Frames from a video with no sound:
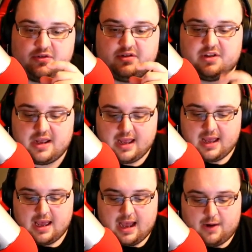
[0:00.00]
is
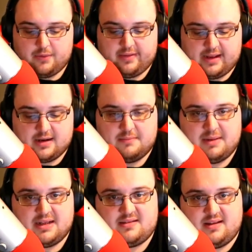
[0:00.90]
how are they going to
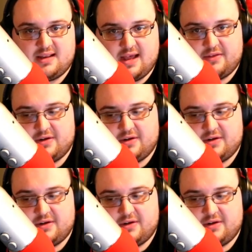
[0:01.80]
mix together?